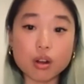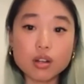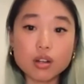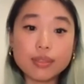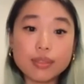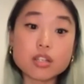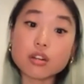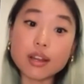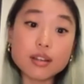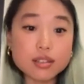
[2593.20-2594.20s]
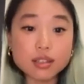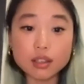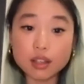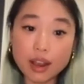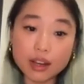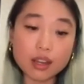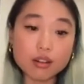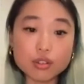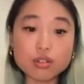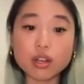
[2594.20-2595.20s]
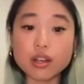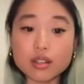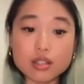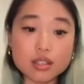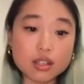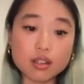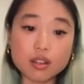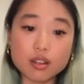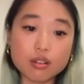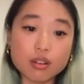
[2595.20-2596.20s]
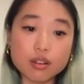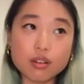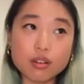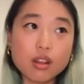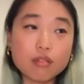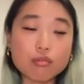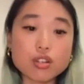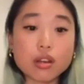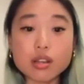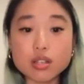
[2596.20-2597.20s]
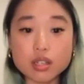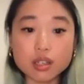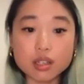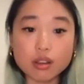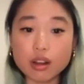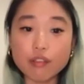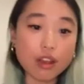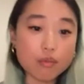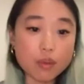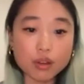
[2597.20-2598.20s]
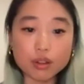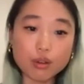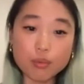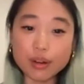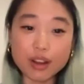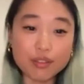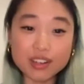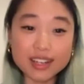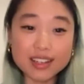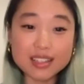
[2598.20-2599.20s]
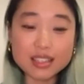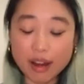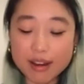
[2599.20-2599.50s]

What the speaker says: the trend is in lighting, or the trend is in a return to 35 mil or whatever it is, right?